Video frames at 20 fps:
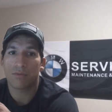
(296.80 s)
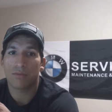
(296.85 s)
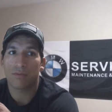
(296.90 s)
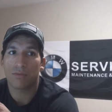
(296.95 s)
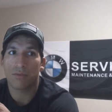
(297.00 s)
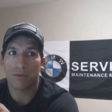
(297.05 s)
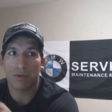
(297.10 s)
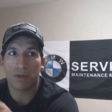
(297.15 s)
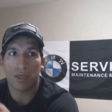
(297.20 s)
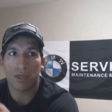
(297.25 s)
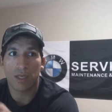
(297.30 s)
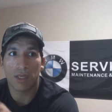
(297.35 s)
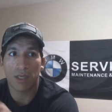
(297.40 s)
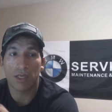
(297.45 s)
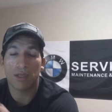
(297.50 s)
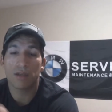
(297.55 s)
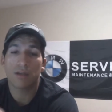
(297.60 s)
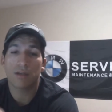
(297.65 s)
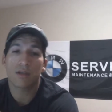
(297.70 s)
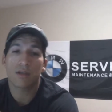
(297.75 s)

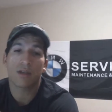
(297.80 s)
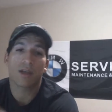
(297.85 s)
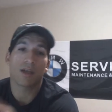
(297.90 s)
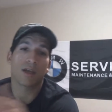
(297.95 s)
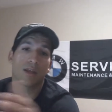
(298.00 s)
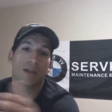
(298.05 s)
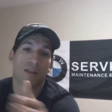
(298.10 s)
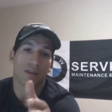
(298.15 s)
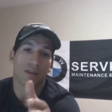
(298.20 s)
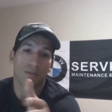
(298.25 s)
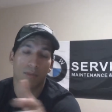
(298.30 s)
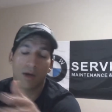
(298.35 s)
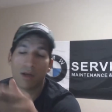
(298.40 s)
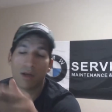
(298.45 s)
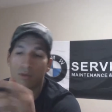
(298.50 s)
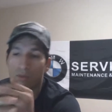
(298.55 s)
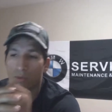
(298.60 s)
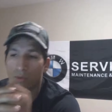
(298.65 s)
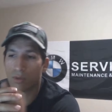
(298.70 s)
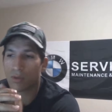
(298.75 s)
heat and the
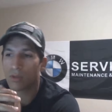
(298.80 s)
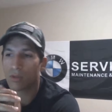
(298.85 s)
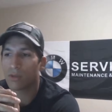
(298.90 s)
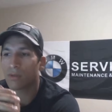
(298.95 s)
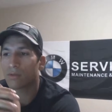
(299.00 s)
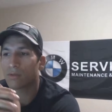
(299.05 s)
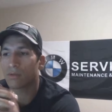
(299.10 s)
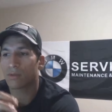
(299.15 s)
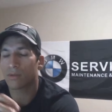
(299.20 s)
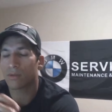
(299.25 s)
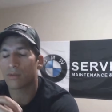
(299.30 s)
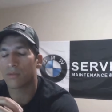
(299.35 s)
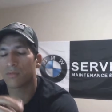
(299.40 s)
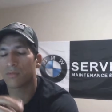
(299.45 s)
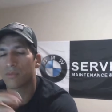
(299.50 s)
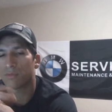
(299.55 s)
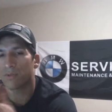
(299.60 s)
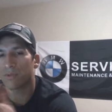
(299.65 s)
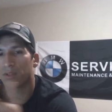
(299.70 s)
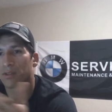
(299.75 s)
module to
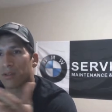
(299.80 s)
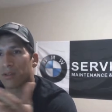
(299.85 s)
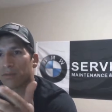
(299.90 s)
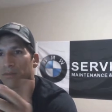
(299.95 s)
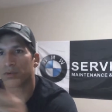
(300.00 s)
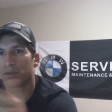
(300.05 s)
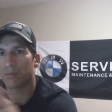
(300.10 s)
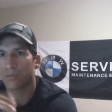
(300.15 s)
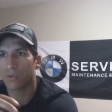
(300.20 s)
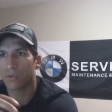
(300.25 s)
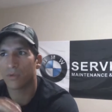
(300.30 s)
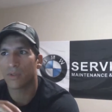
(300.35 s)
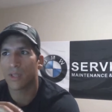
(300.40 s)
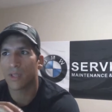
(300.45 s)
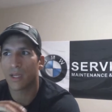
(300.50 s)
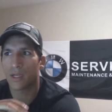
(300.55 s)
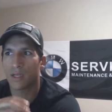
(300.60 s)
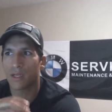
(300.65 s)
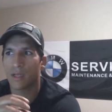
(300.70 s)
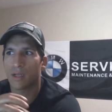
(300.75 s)
prevent it from doing
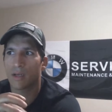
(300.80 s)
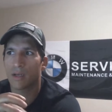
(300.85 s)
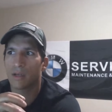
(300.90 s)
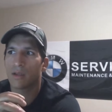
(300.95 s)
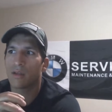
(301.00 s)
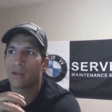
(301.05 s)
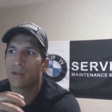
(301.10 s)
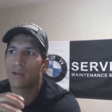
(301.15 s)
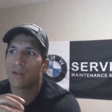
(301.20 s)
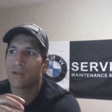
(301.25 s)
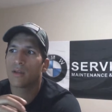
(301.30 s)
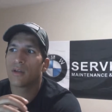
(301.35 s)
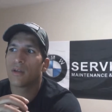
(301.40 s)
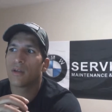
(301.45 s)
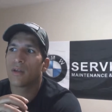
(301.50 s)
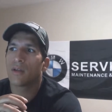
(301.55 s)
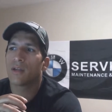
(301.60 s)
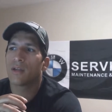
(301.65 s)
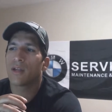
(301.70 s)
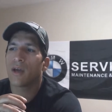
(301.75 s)
that again.
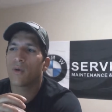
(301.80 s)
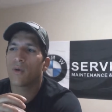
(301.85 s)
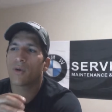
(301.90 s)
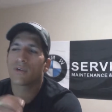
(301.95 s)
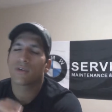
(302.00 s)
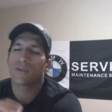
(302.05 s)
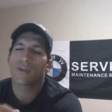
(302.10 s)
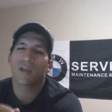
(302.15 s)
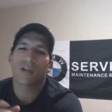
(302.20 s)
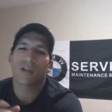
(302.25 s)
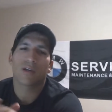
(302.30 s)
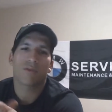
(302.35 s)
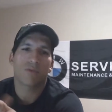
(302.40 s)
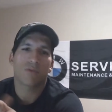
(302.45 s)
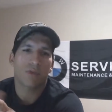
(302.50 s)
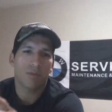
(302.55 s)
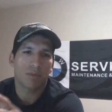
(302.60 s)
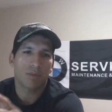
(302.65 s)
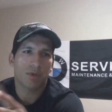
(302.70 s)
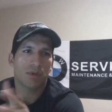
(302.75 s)
Now, once you get it
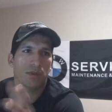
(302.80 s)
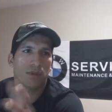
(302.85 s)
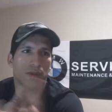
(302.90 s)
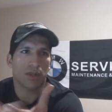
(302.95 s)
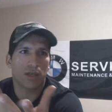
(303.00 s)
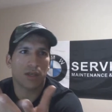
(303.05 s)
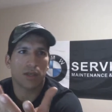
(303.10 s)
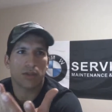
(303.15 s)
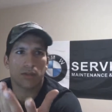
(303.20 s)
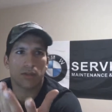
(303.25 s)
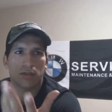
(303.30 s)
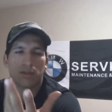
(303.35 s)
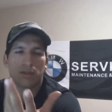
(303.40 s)
rebuilt, they